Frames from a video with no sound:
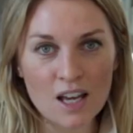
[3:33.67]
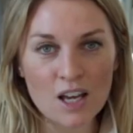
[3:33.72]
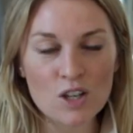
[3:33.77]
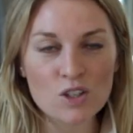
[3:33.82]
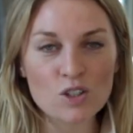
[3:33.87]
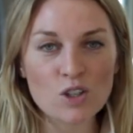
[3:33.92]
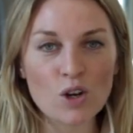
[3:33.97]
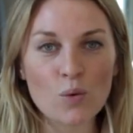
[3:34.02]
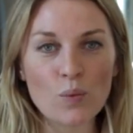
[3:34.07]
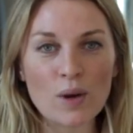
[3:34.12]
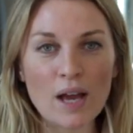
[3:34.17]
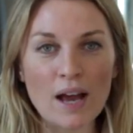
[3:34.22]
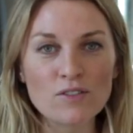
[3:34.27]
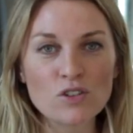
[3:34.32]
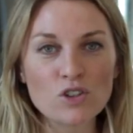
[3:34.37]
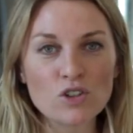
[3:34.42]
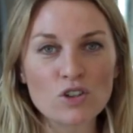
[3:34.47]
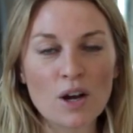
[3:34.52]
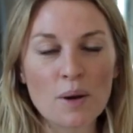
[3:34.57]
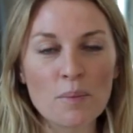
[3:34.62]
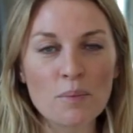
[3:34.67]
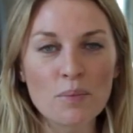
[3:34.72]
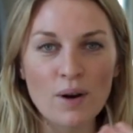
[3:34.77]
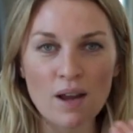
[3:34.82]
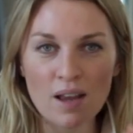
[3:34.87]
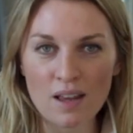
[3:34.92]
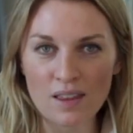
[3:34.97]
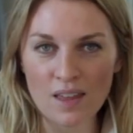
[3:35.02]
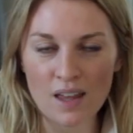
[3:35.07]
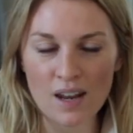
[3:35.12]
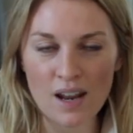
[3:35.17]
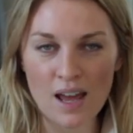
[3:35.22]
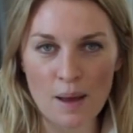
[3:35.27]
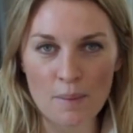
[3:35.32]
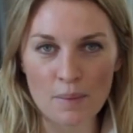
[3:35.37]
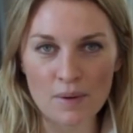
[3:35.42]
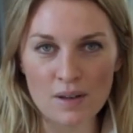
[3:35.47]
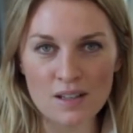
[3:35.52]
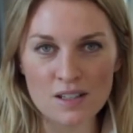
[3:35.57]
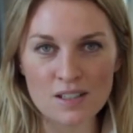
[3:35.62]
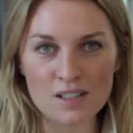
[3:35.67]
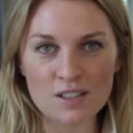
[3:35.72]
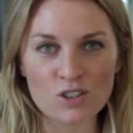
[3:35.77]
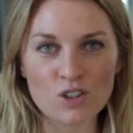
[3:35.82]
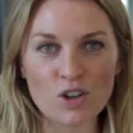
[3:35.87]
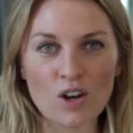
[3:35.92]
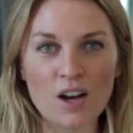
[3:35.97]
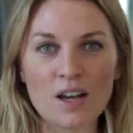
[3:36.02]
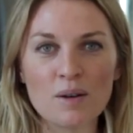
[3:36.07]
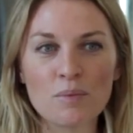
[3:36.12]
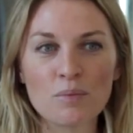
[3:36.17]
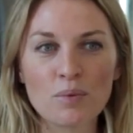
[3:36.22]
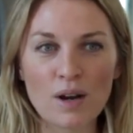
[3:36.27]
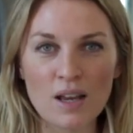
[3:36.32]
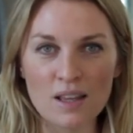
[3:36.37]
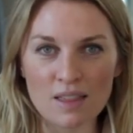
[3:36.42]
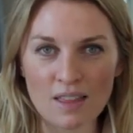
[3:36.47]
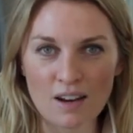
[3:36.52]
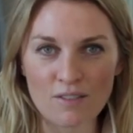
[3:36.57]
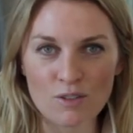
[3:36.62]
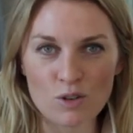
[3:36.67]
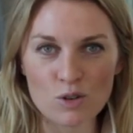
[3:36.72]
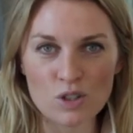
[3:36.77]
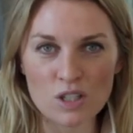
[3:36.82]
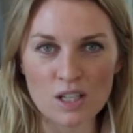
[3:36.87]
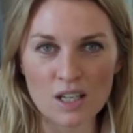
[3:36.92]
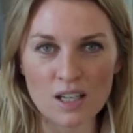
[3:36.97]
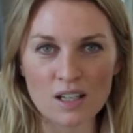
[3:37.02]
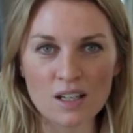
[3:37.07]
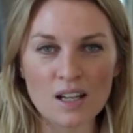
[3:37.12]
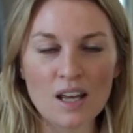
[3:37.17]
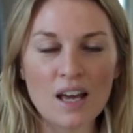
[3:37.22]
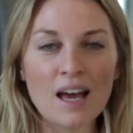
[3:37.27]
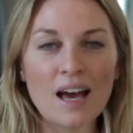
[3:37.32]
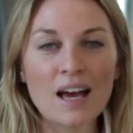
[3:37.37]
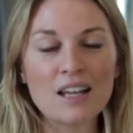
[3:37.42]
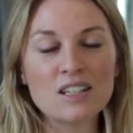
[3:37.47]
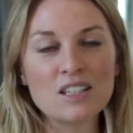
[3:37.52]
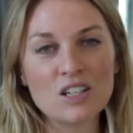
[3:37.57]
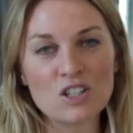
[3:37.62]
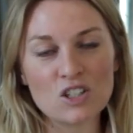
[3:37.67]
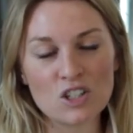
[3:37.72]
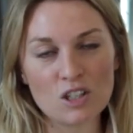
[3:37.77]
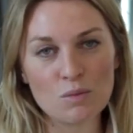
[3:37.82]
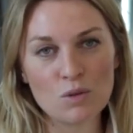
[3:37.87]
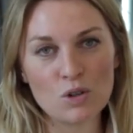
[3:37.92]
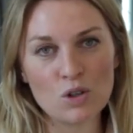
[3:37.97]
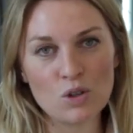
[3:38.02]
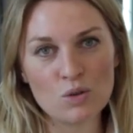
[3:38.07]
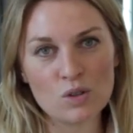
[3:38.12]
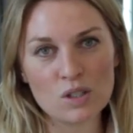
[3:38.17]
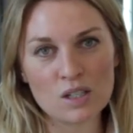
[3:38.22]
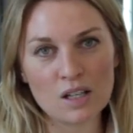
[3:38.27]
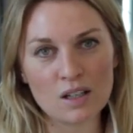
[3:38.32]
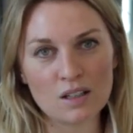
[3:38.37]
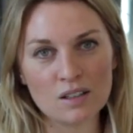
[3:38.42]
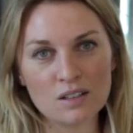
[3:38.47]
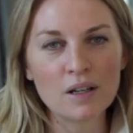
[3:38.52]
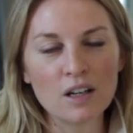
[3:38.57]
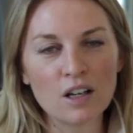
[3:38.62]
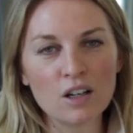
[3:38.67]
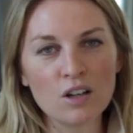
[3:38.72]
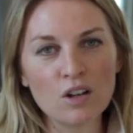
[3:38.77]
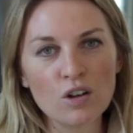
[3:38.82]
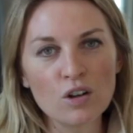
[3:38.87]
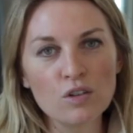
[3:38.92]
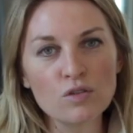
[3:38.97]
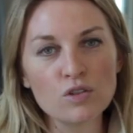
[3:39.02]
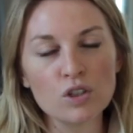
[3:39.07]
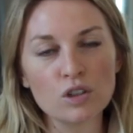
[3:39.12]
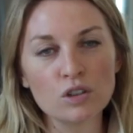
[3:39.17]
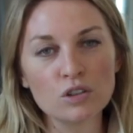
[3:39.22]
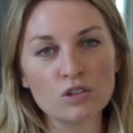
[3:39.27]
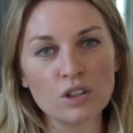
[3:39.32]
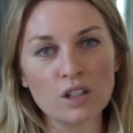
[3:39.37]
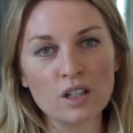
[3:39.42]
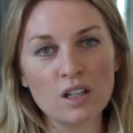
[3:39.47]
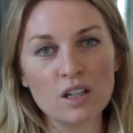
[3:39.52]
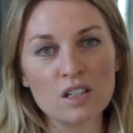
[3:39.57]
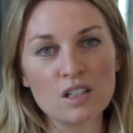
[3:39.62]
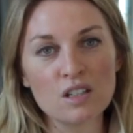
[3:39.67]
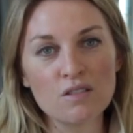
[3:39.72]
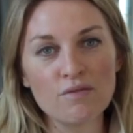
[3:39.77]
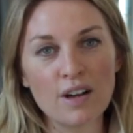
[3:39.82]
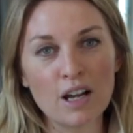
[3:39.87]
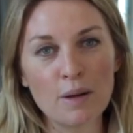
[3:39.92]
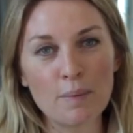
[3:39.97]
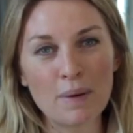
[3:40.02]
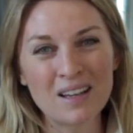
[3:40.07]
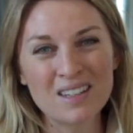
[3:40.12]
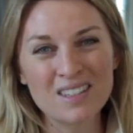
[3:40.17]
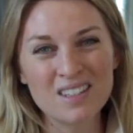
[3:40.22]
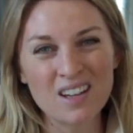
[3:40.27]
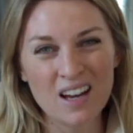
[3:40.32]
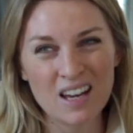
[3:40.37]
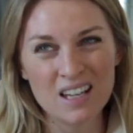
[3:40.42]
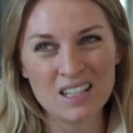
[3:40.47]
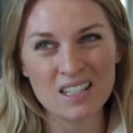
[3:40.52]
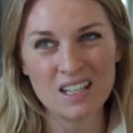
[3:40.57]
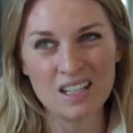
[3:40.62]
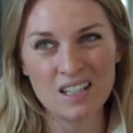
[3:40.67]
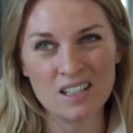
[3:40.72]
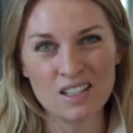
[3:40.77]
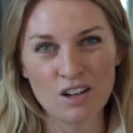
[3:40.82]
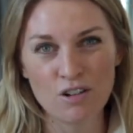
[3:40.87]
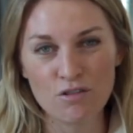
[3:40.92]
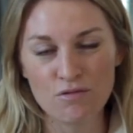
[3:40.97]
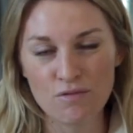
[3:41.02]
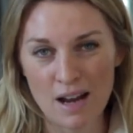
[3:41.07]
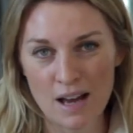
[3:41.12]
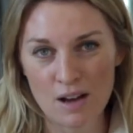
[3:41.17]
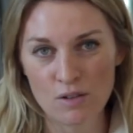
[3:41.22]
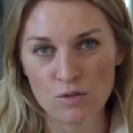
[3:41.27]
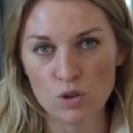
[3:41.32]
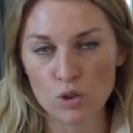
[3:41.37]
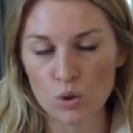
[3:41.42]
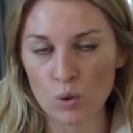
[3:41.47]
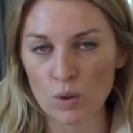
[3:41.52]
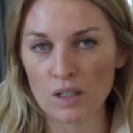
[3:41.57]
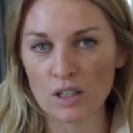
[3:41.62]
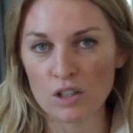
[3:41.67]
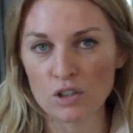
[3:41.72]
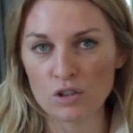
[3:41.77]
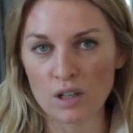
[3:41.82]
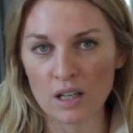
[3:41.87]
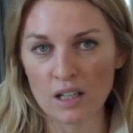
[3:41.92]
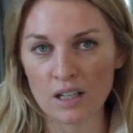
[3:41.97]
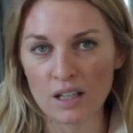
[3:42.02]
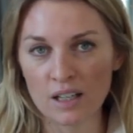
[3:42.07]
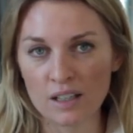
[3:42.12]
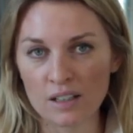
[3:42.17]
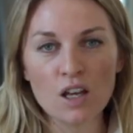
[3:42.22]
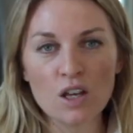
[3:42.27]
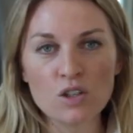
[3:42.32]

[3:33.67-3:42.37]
So we have to try and break that habit, try and break that routine, and teach them a new skill. A lot of children can develop anxieties around toilet training.